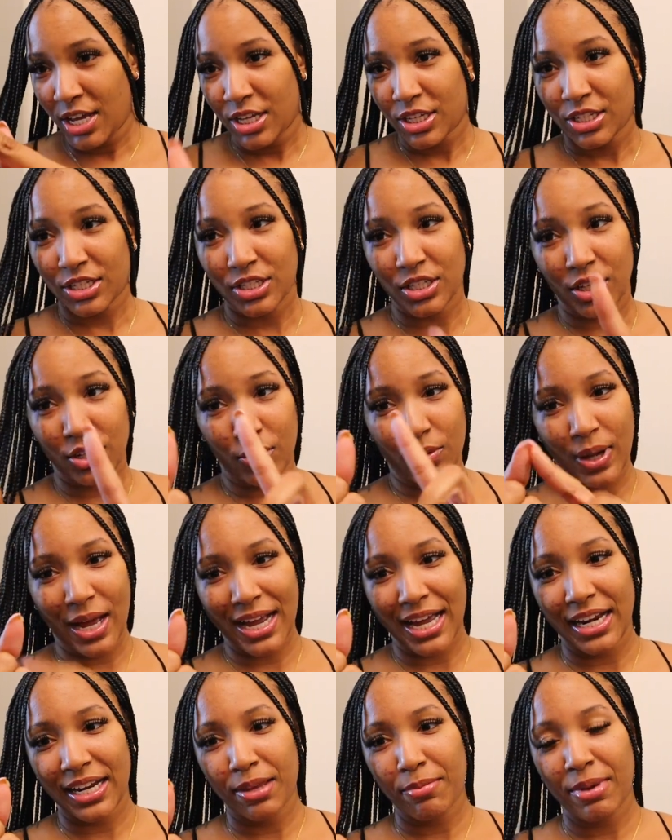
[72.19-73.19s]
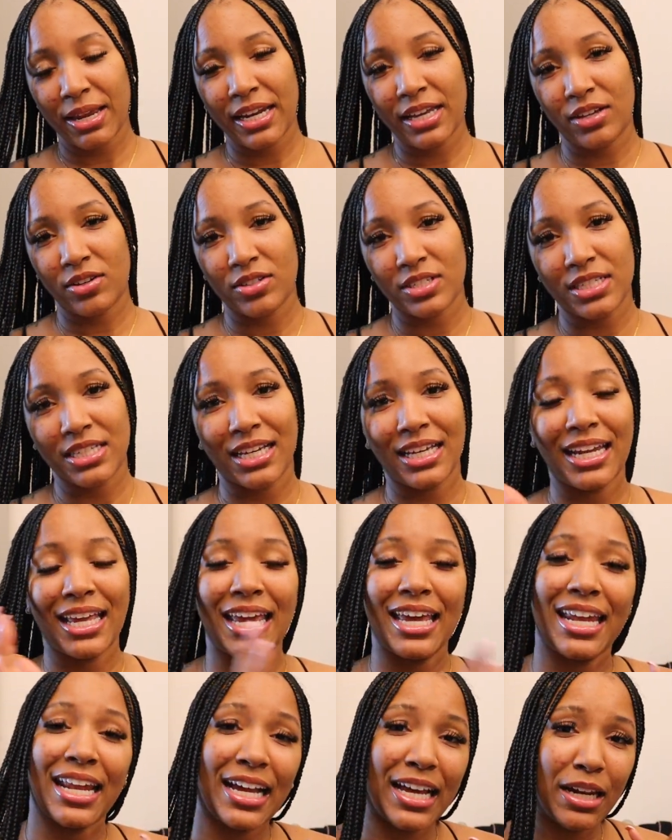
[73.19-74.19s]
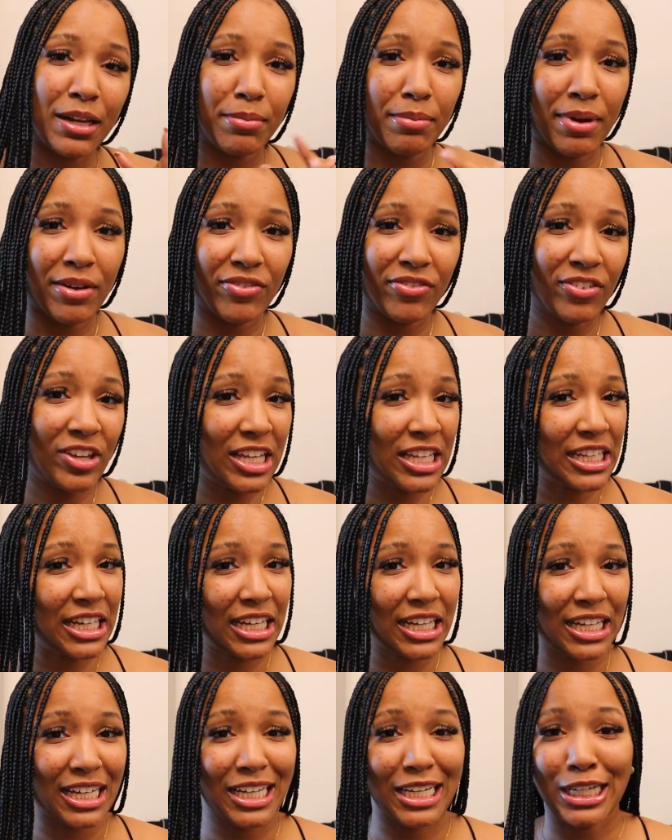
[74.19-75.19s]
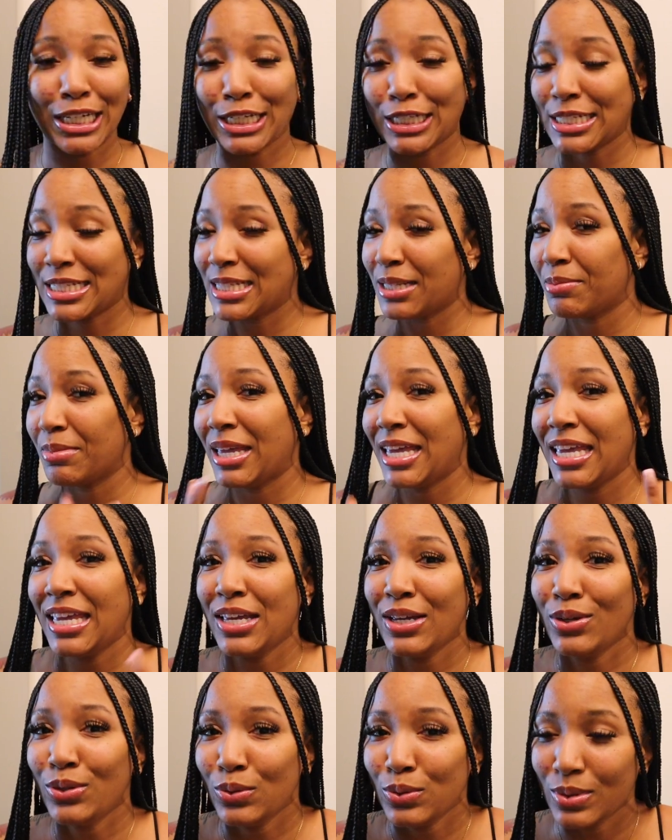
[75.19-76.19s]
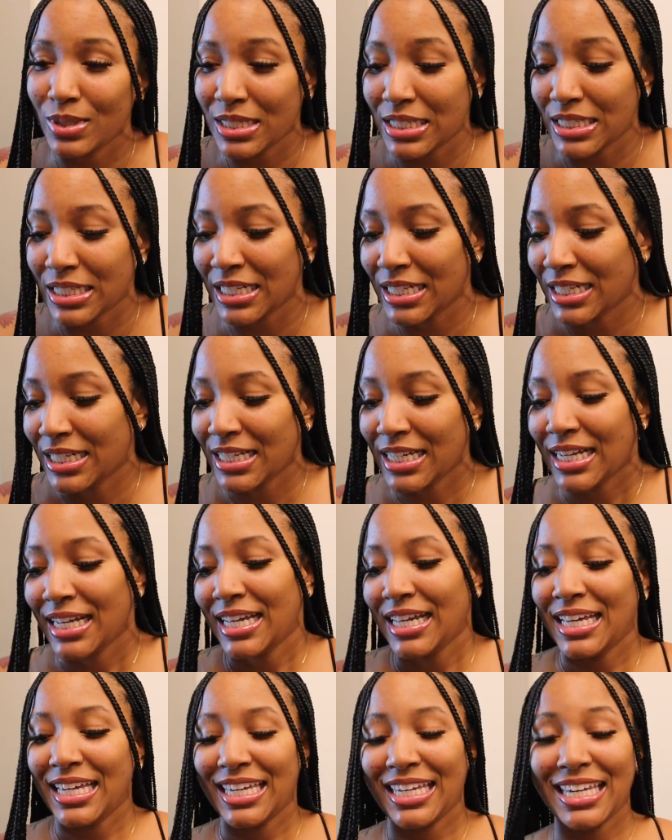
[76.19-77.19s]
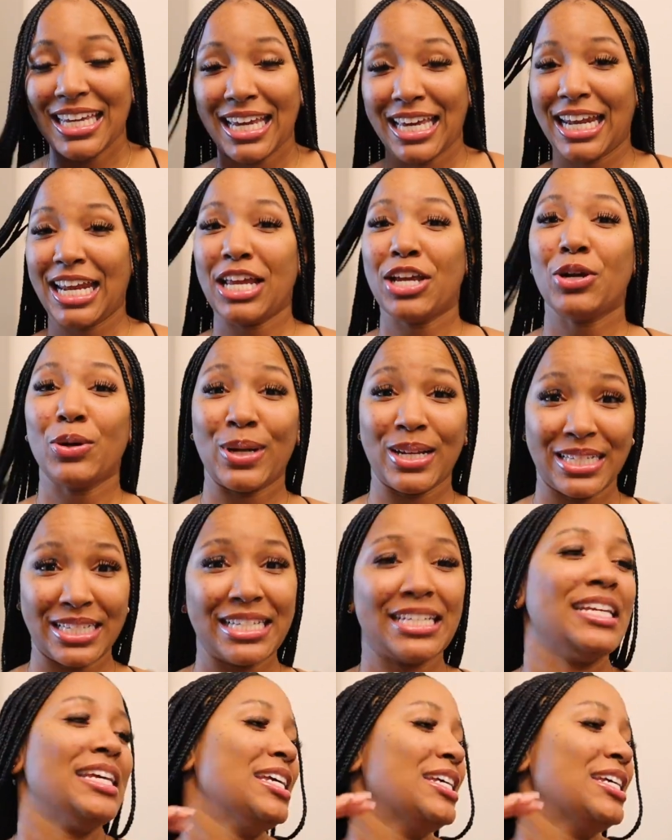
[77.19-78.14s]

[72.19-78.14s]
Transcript: So I gotta get my nails done and I gotta get my feet done because them heels... yeah, they crusty.